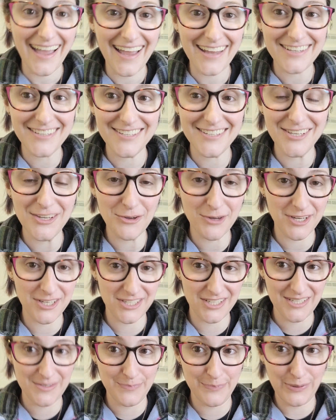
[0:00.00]
And you
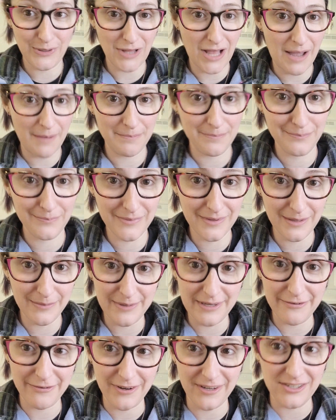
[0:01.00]
can just plop the
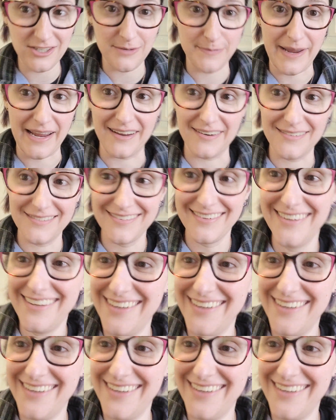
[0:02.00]
beef on your pan.